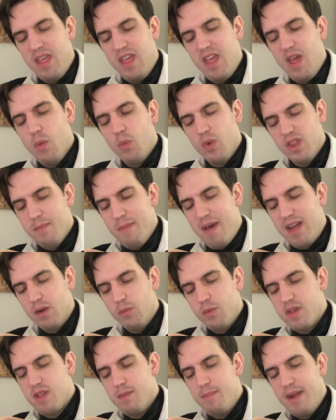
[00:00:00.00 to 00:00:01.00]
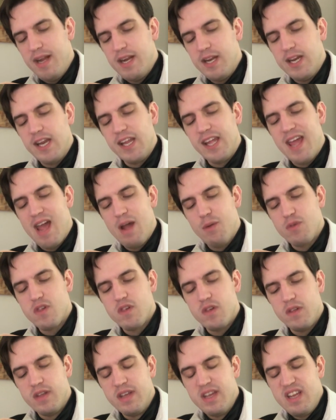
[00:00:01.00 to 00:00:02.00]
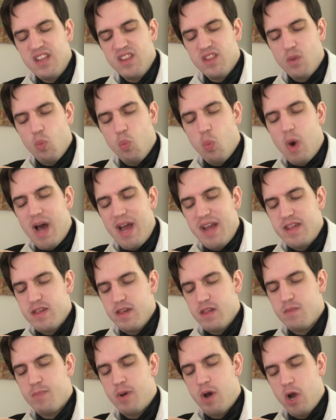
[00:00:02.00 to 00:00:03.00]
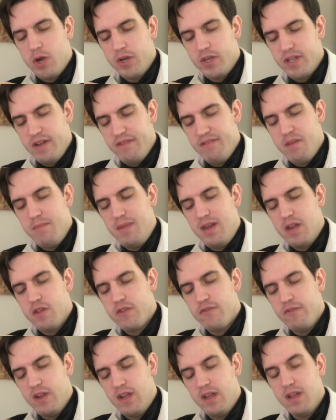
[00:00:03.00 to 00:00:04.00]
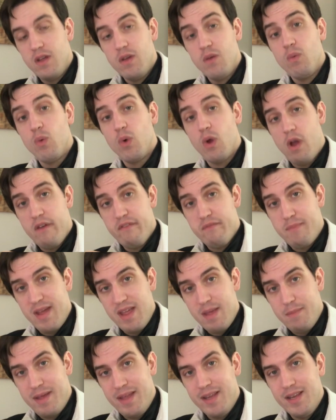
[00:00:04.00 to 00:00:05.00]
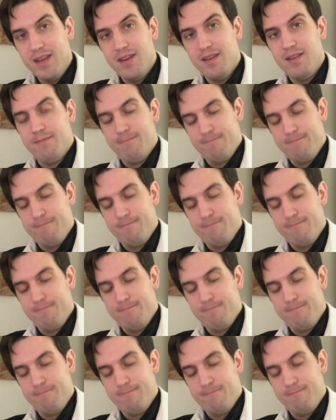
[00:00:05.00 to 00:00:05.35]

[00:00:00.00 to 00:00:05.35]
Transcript: And when the matter was debated in council, the wisest part of the ministry were of my opinion.